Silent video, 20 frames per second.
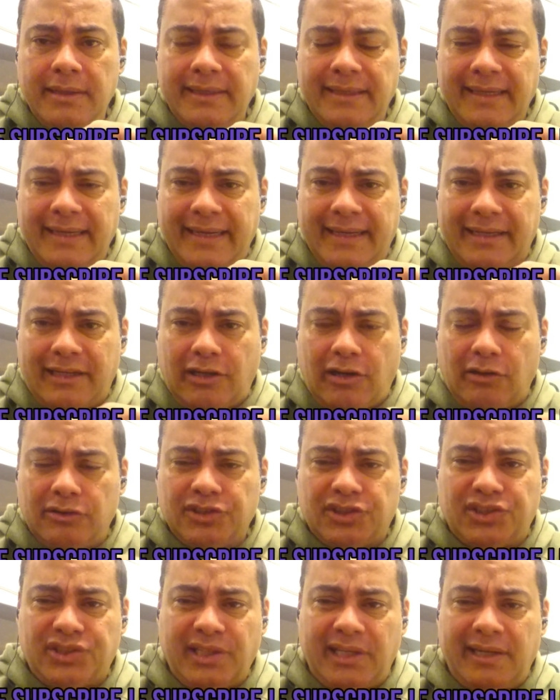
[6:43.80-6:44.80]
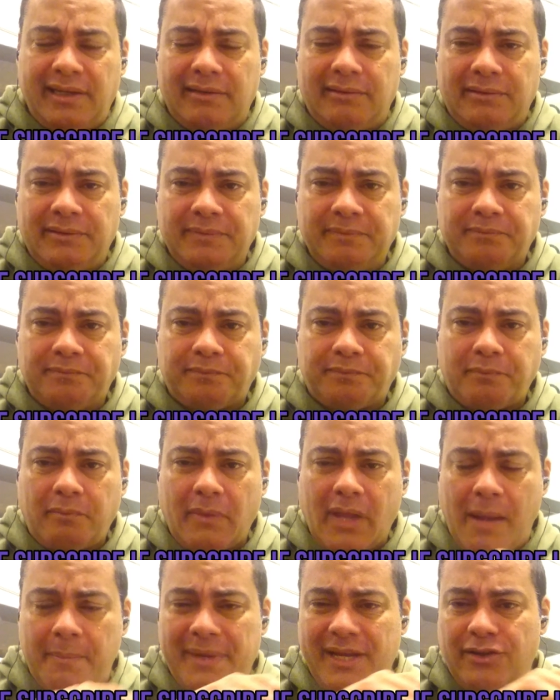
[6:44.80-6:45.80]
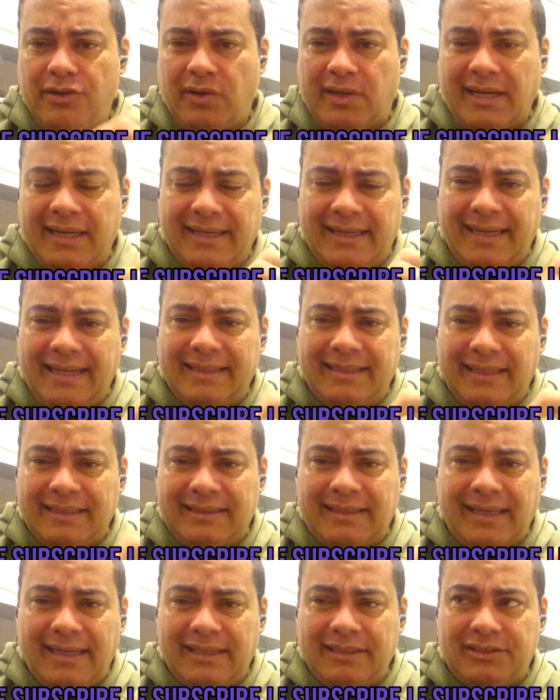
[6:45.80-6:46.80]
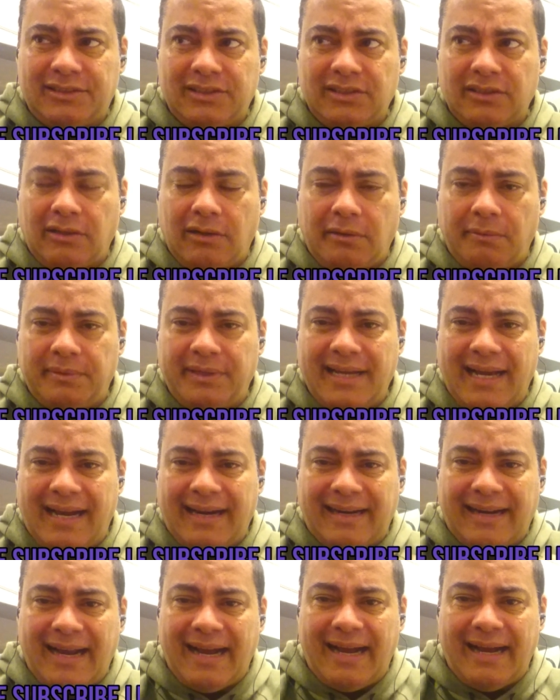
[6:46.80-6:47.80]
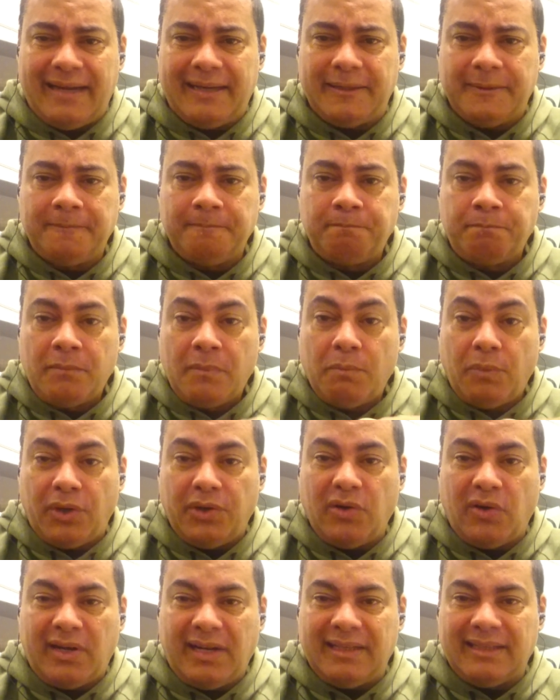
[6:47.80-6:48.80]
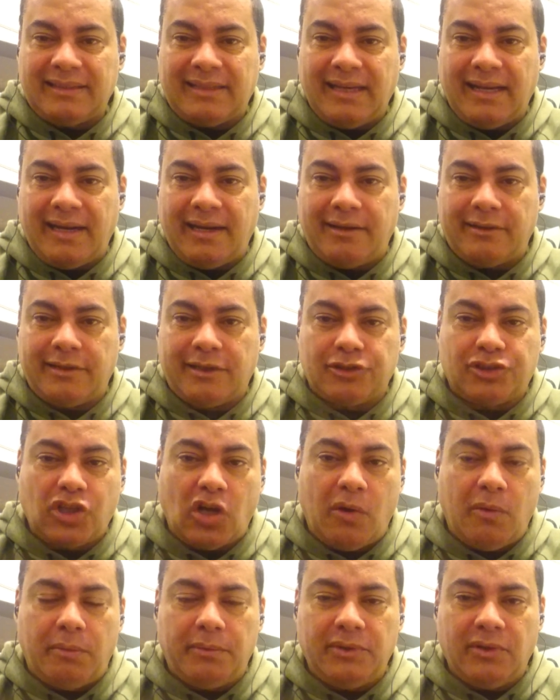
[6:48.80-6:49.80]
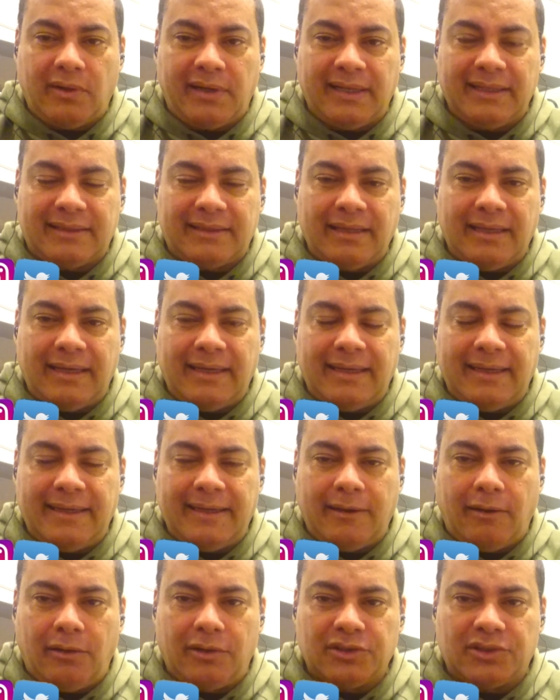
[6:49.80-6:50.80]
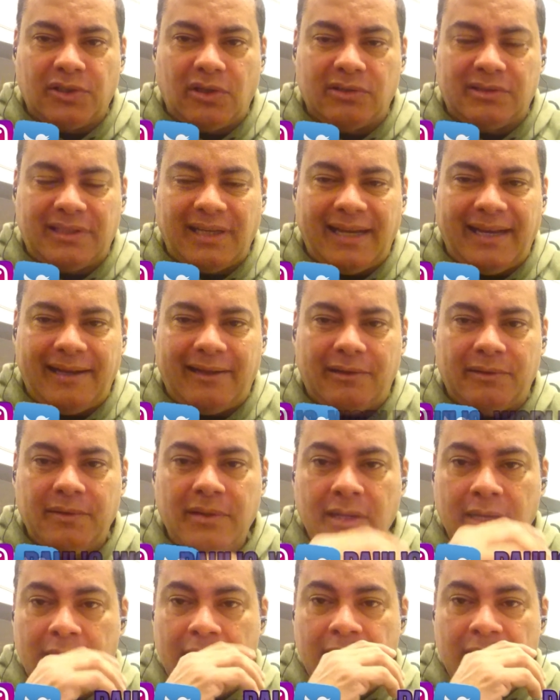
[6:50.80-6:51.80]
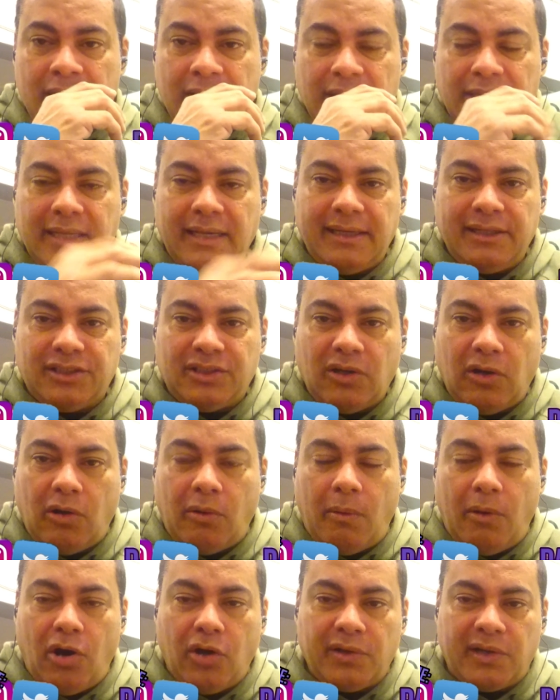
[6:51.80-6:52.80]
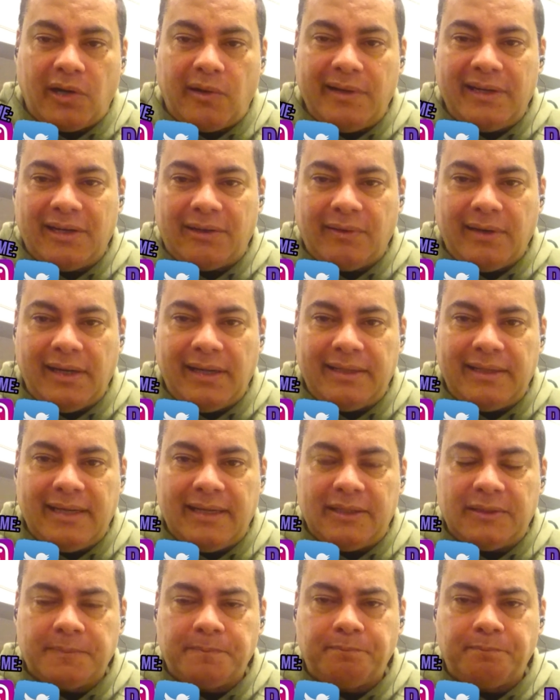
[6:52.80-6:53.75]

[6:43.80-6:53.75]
it conceals. I mean, you can get the taste of the Acai, but you can tell, also tell there is other ingredient.